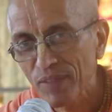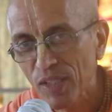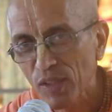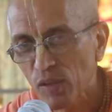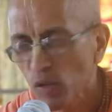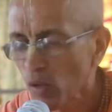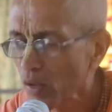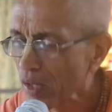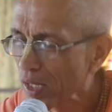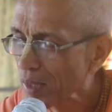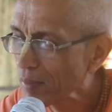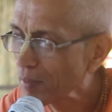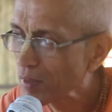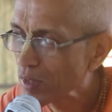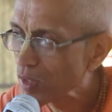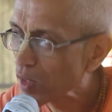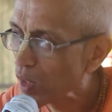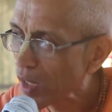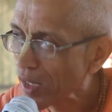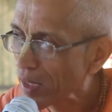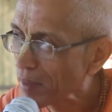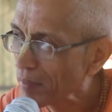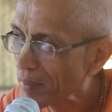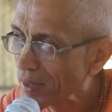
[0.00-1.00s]
Don't remove his
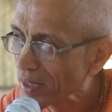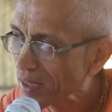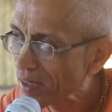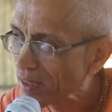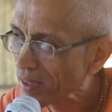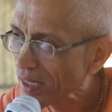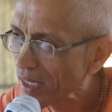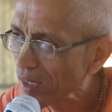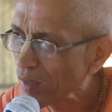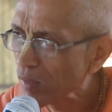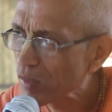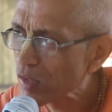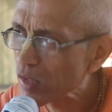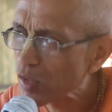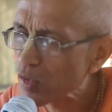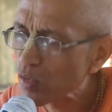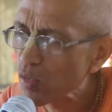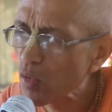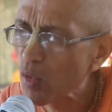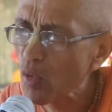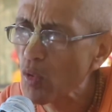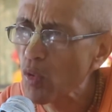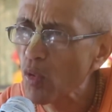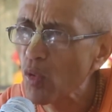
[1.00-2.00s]
ornaments. He looks
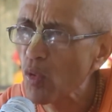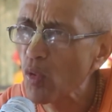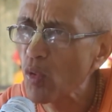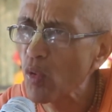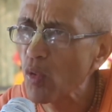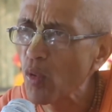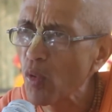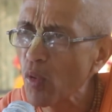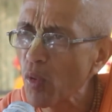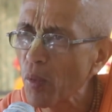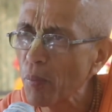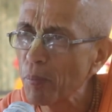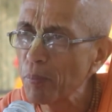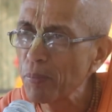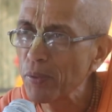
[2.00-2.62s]
so